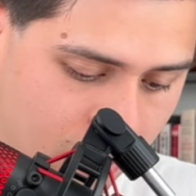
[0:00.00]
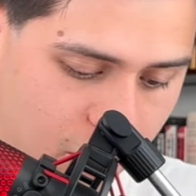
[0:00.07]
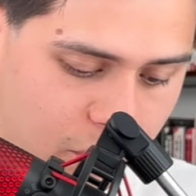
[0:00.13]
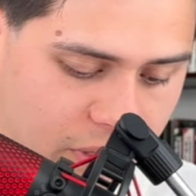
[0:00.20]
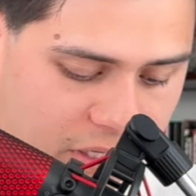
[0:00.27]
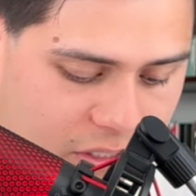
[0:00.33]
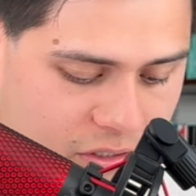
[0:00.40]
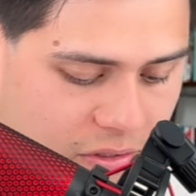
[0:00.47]

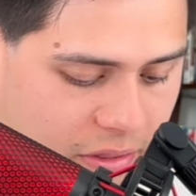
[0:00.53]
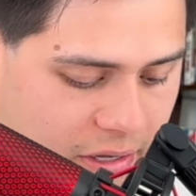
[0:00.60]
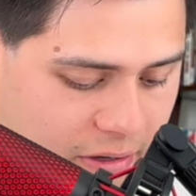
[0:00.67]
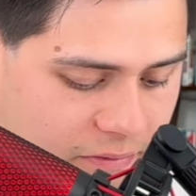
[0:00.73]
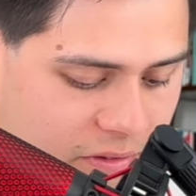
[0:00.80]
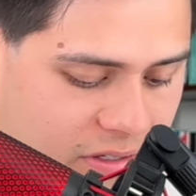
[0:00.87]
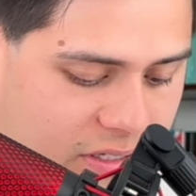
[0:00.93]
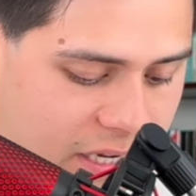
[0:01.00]
we can think
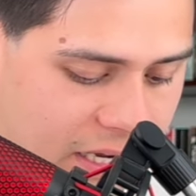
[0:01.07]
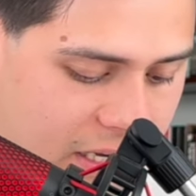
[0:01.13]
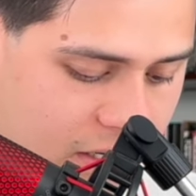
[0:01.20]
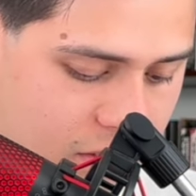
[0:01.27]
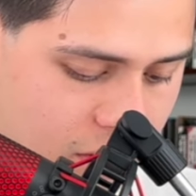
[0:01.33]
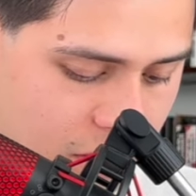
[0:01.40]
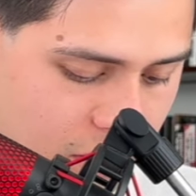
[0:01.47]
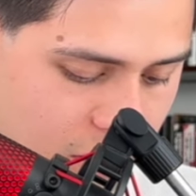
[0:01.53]
of this
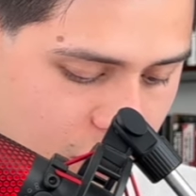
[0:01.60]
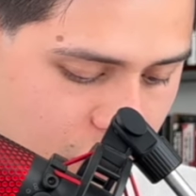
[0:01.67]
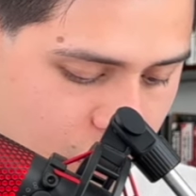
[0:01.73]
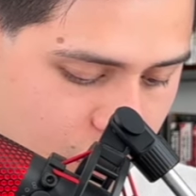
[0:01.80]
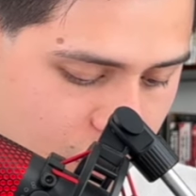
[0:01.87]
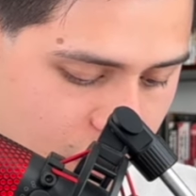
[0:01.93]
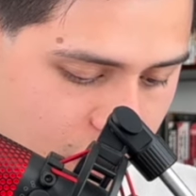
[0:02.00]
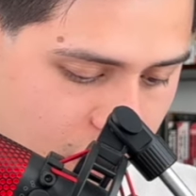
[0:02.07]
as
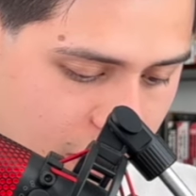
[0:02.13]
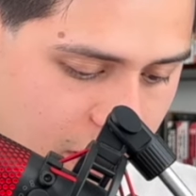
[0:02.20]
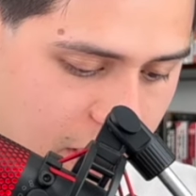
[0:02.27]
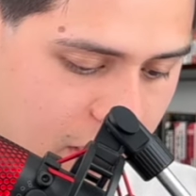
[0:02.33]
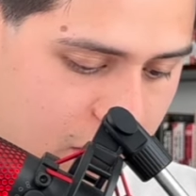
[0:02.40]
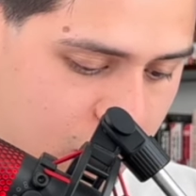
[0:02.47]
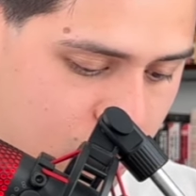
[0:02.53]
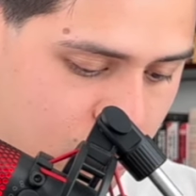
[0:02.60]

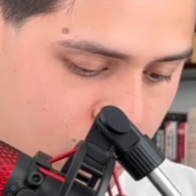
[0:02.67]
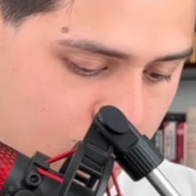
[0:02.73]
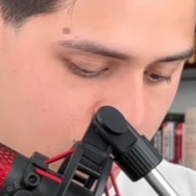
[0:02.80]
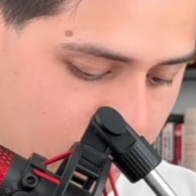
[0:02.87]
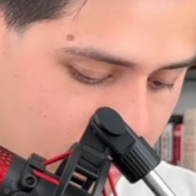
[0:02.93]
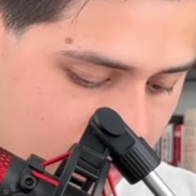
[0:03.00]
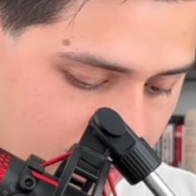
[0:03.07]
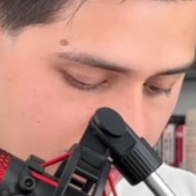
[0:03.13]
2
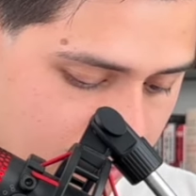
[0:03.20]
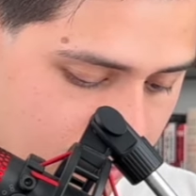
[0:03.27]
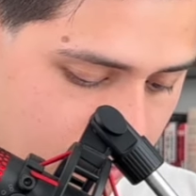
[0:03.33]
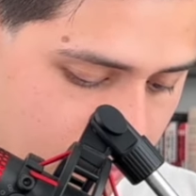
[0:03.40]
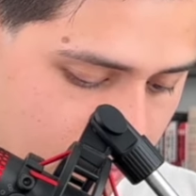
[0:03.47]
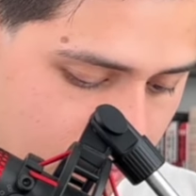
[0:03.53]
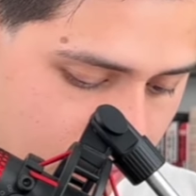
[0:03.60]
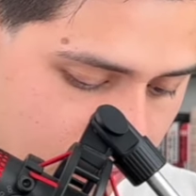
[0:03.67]
of these
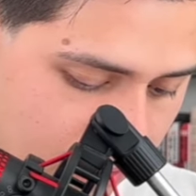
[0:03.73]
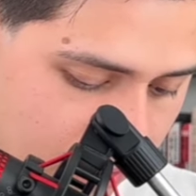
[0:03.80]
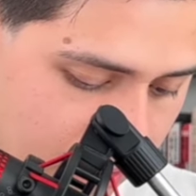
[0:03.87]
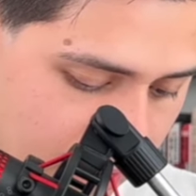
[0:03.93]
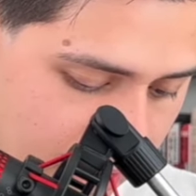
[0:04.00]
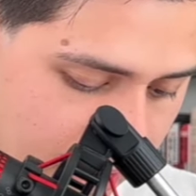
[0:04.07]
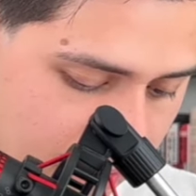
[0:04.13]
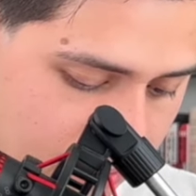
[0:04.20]
are going to
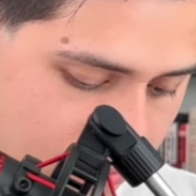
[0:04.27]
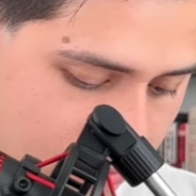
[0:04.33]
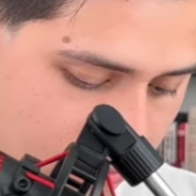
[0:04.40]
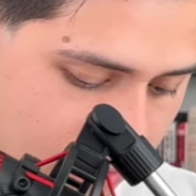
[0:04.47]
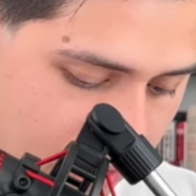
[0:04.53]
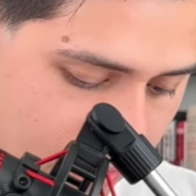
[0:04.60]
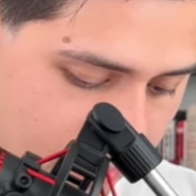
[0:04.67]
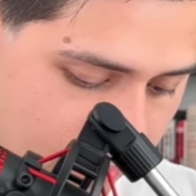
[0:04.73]

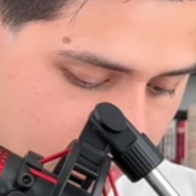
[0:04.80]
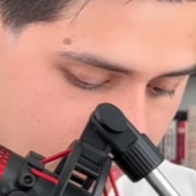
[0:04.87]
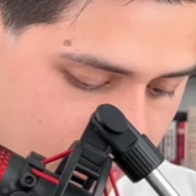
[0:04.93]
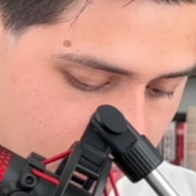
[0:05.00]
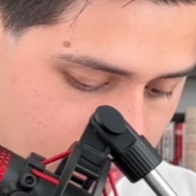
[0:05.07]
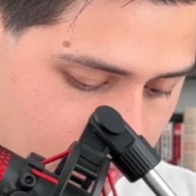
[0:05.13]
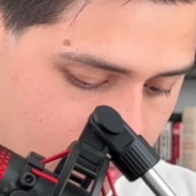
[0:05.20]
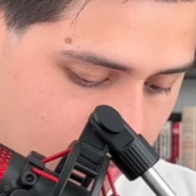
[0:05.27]
cancel out with
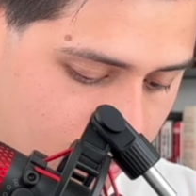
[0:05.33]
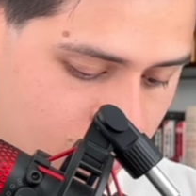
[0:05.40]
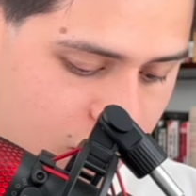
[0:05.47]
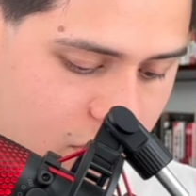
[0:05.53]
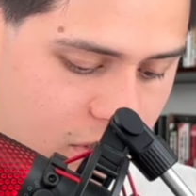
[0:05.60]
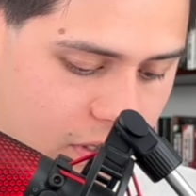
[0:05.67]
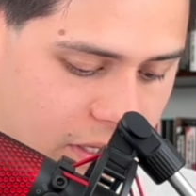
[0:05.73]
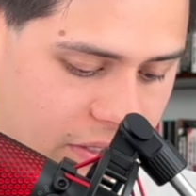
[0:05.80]

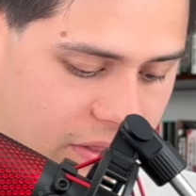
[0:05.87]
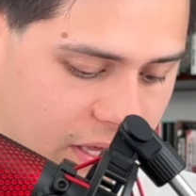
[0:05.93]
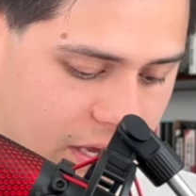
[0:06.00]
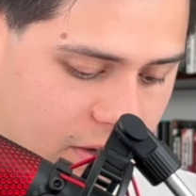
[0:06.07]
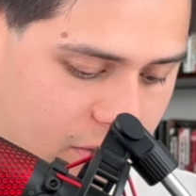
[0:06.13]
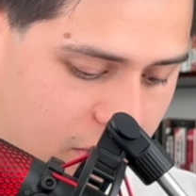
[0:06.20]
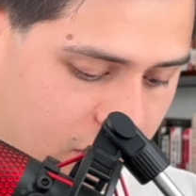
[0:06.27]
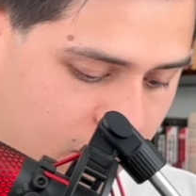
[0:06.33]
like
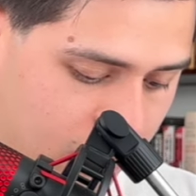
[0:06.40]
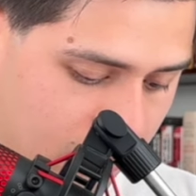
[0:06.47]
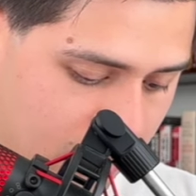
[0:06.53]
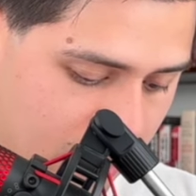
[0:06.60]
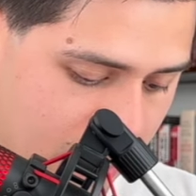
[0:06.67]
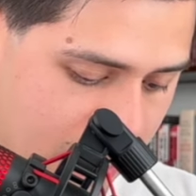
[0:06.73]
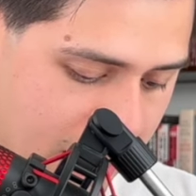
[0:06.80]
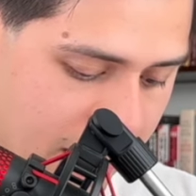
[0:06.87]
that. The
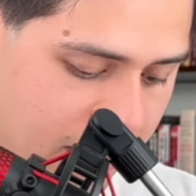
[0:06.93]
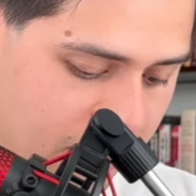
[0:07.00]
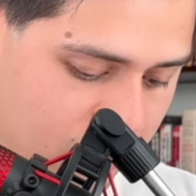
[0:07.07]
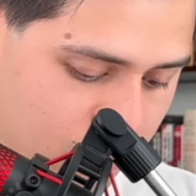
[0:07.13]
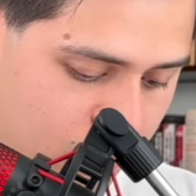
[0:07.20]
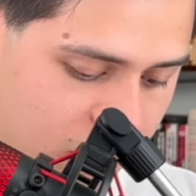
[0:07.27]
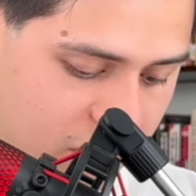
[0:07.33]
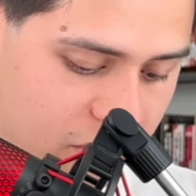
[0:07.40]
net is
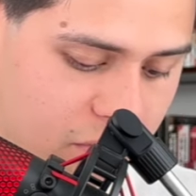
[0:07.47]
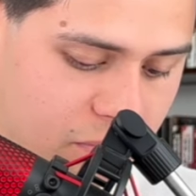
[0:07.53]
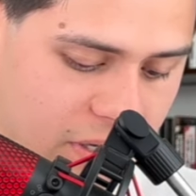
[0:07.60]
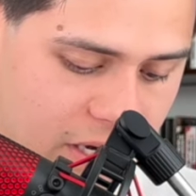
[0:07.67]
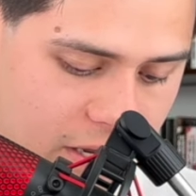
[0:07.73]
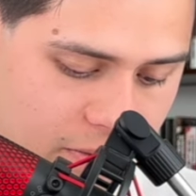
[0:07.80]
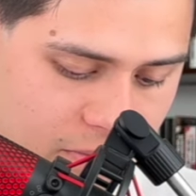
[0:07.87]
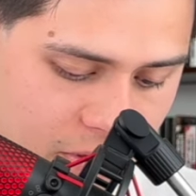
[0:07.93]
1 spin
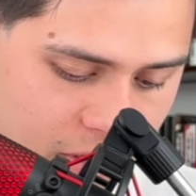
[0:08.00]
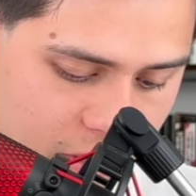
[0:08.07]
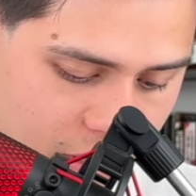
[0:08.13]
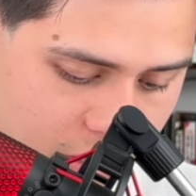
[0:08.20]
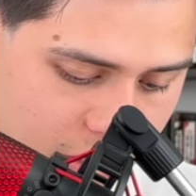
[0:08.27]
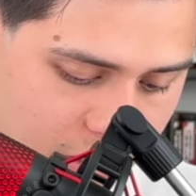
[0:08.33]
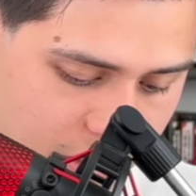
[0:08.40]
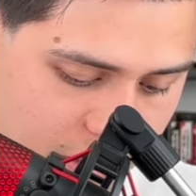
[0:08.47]
up.
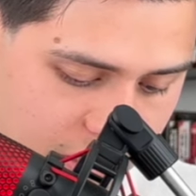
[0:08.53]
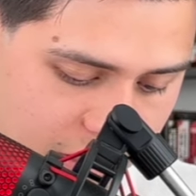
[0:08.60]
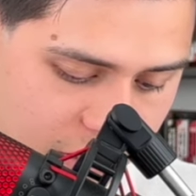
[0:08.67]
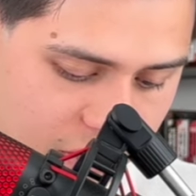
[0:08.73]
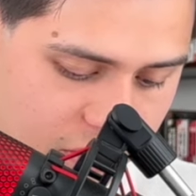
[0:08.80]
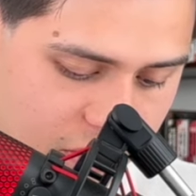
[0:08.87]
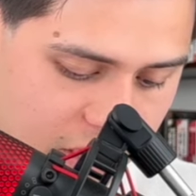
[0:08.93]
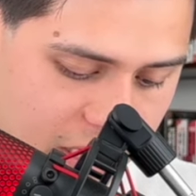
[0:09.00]
This
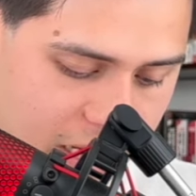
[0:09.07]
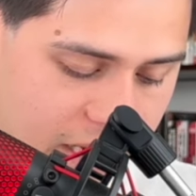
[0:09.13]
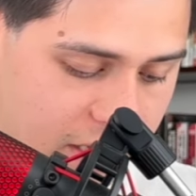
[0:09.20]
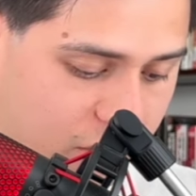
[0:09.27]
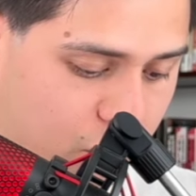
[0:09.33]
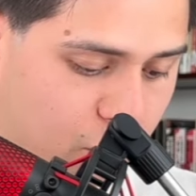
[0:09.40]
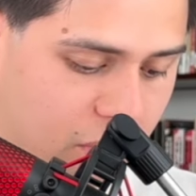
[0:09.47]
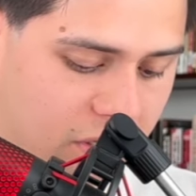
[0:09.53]
here, the net
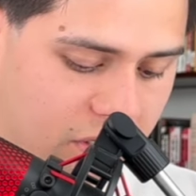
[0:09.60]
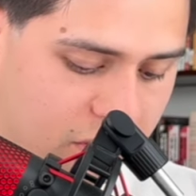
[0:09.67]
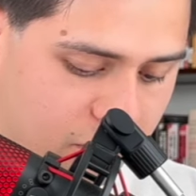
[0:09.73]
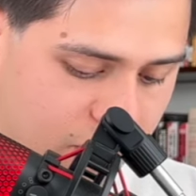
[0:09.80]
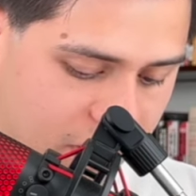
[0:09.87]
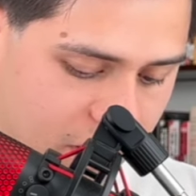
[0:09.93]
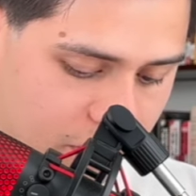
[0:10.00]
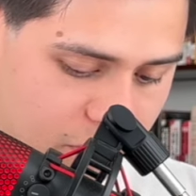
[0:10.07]
is 1
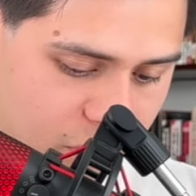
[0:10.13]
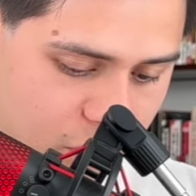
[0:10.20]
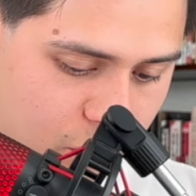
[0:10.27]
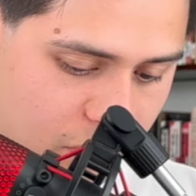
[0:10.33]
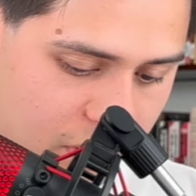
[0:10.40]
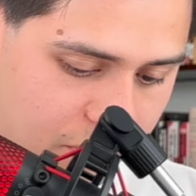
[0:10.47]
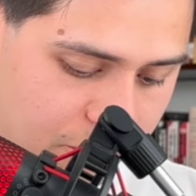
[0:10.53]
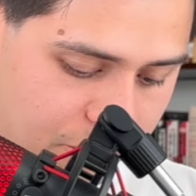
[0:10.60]
spin up as
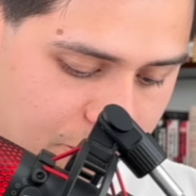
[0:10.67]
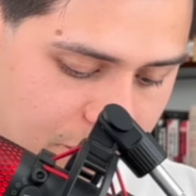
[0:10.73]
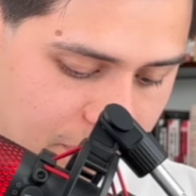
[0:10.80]
well.